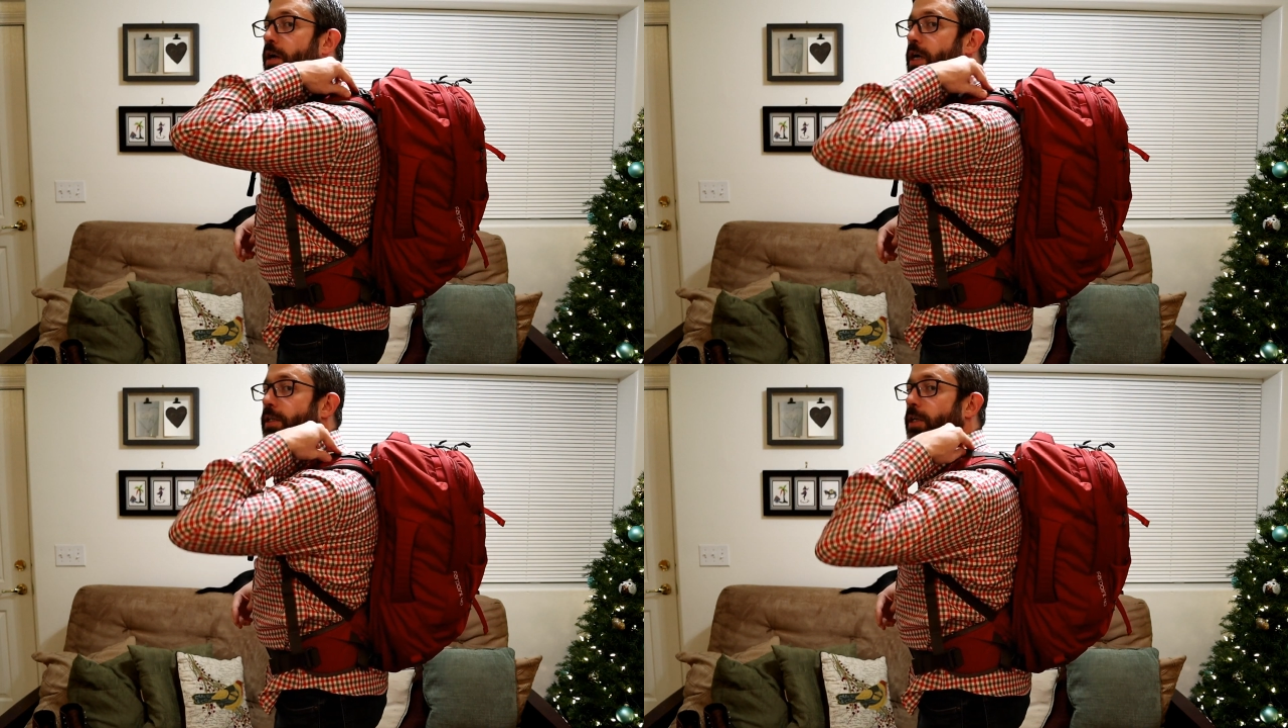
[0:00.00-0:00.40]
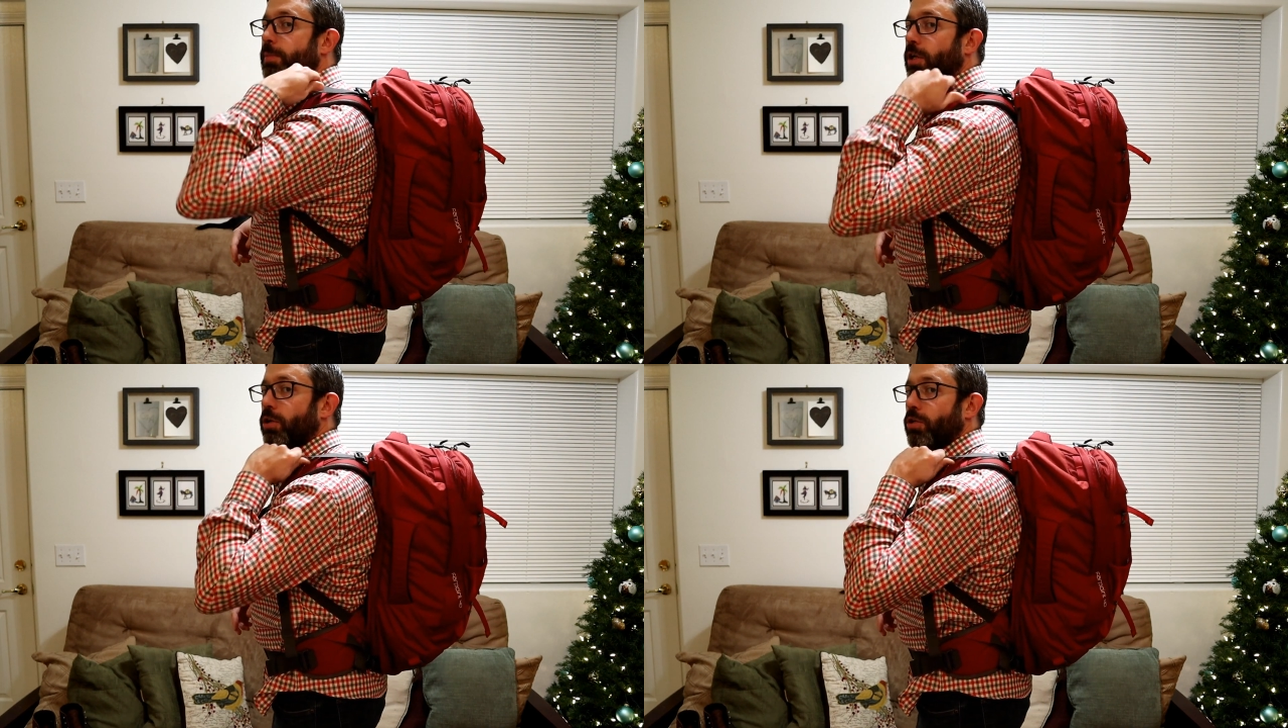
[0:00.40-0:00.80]
a little
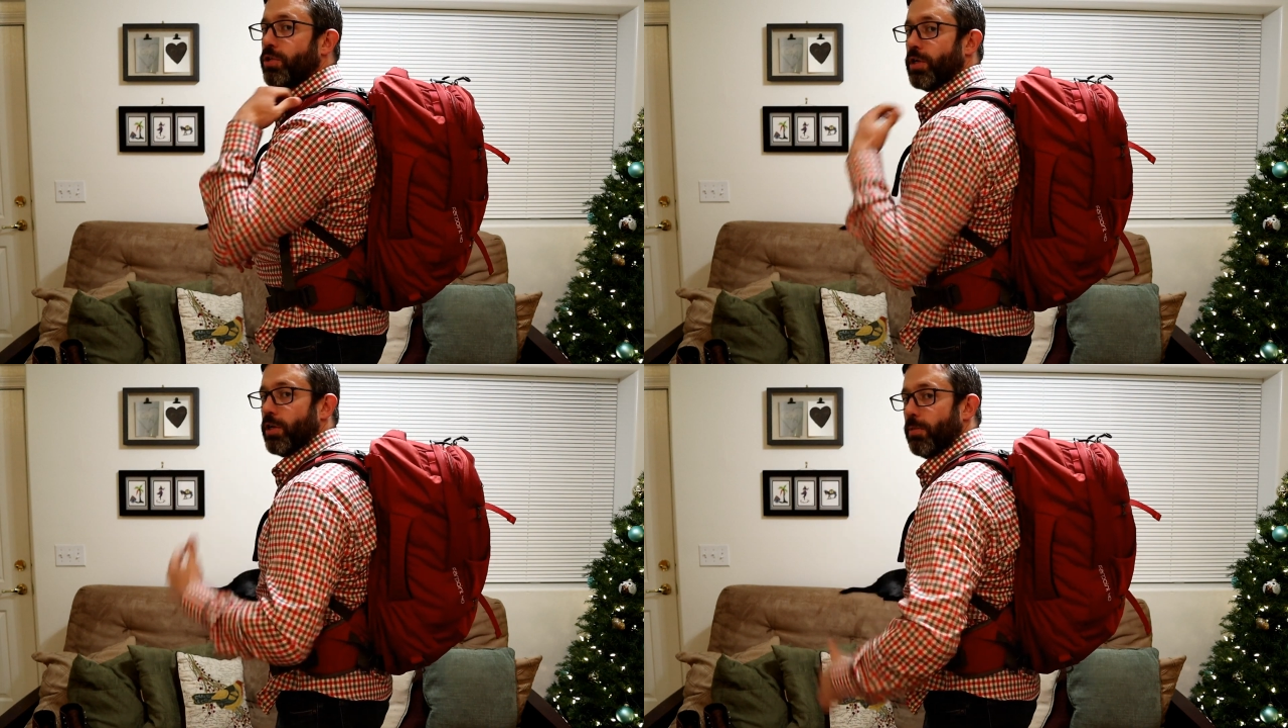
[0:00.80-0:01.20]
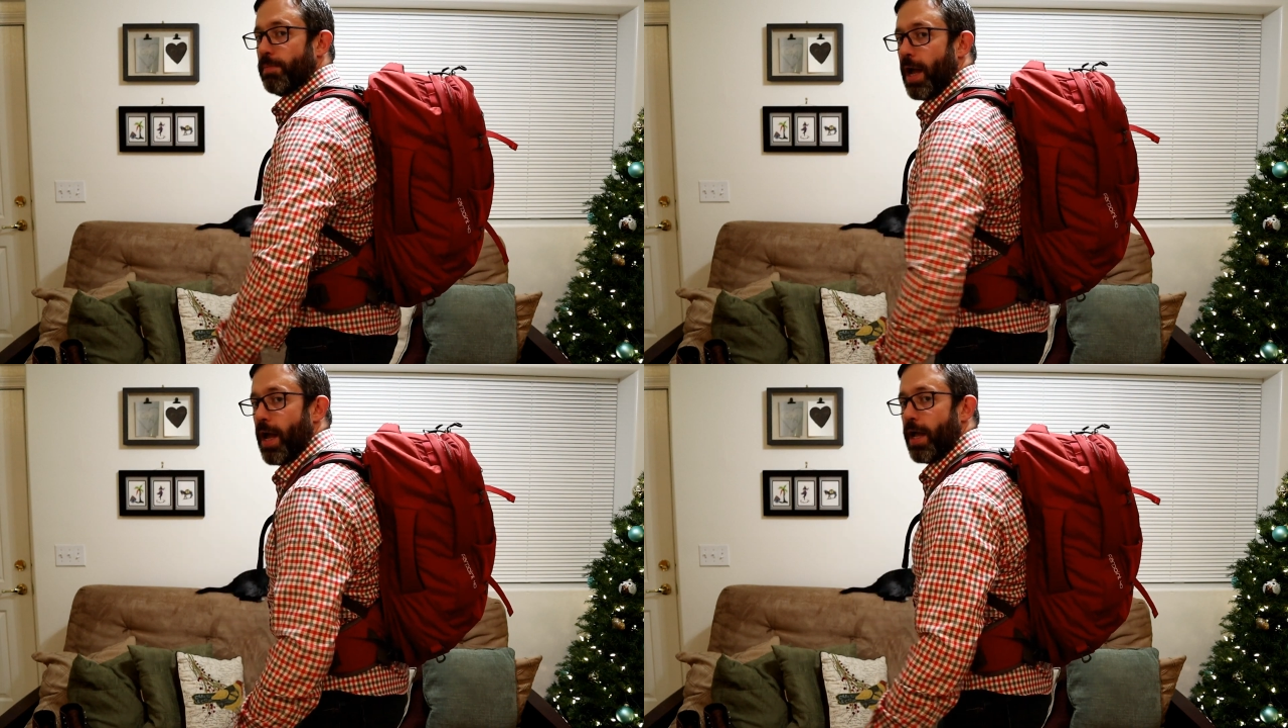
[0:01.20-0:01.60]
bit closer to your
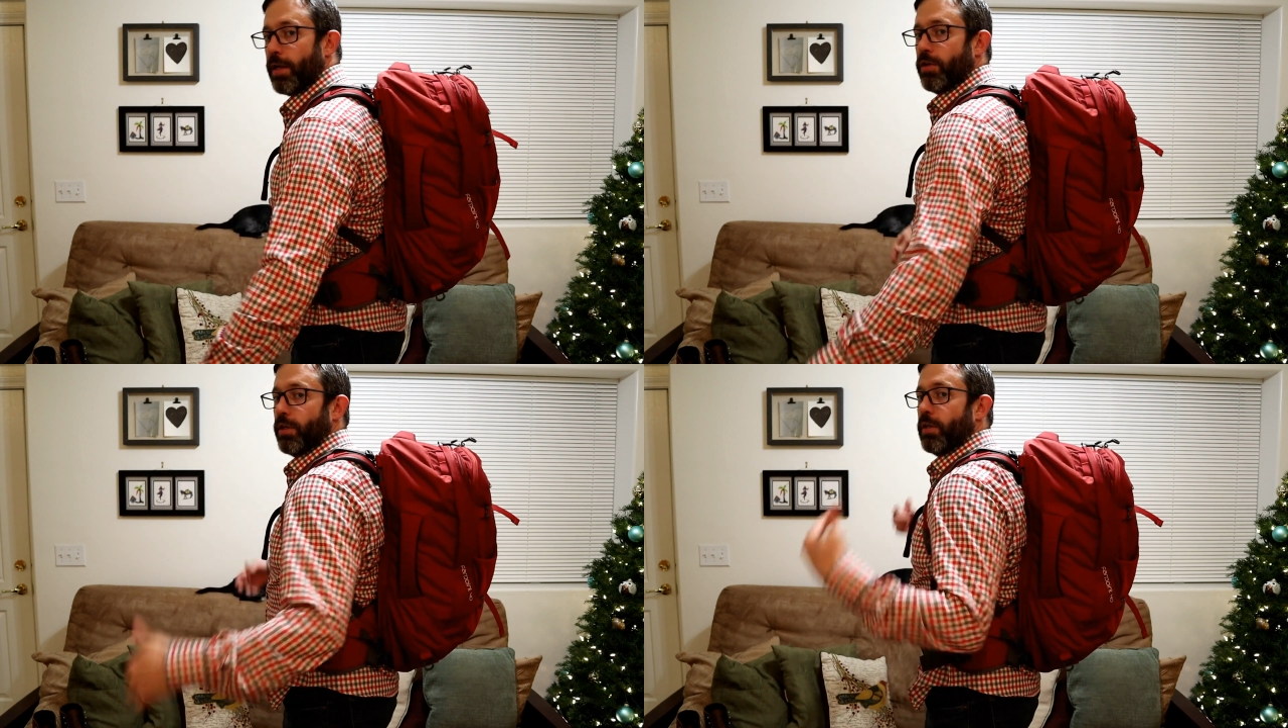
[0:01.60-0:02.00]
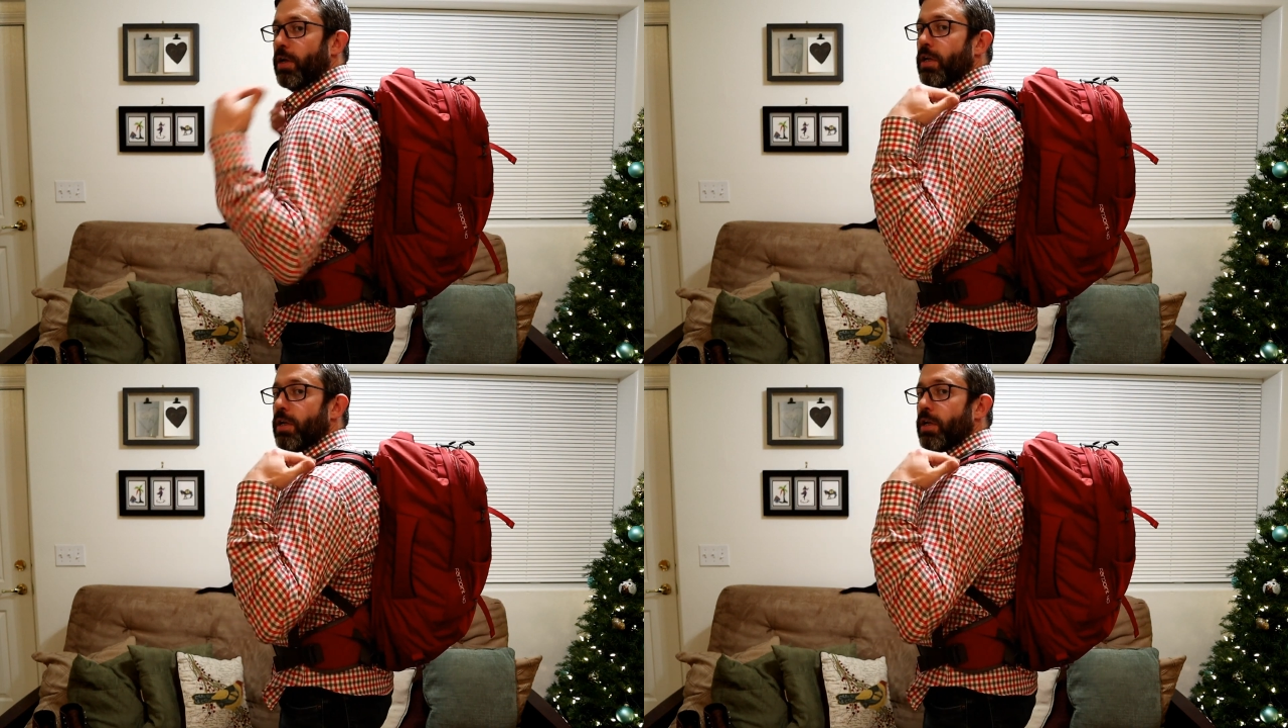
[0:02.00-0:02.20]
bag. And you can